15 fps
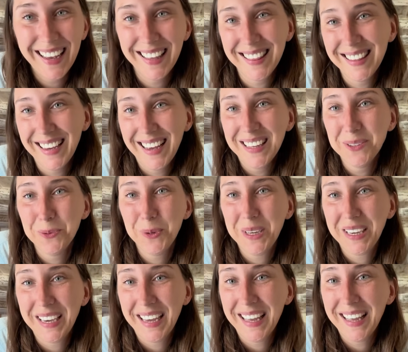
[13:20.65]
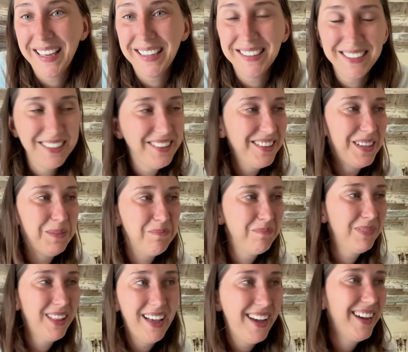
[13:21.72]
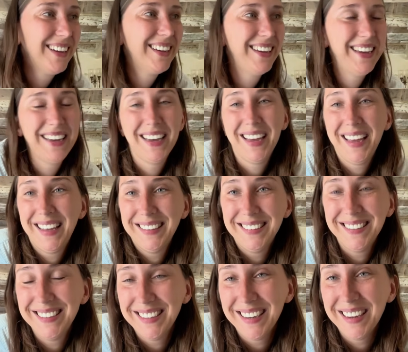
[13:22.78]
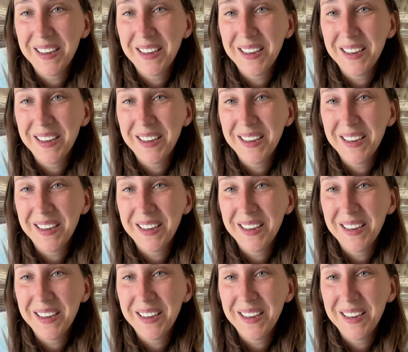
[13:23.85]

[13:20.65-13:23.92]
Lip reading: and then we can do the plug and